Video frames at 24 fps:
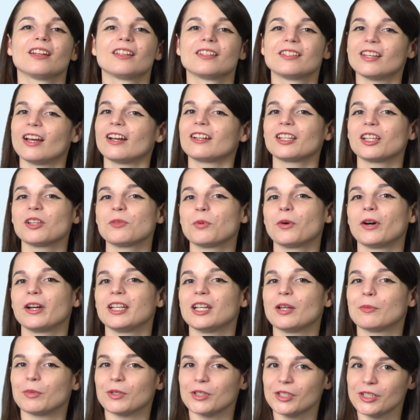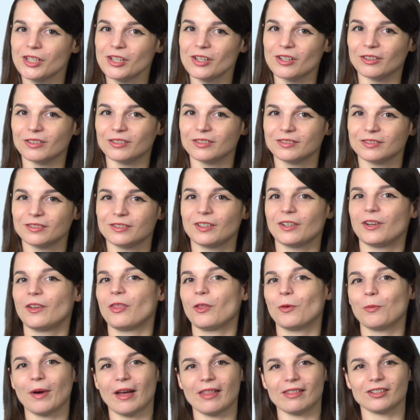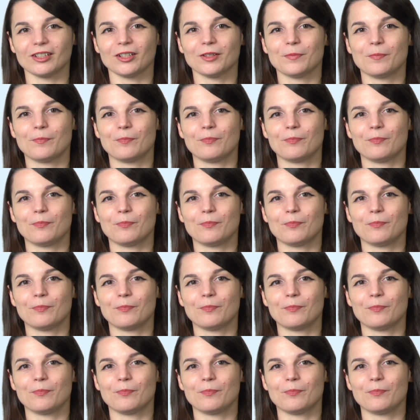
Talking point number 2, the weather.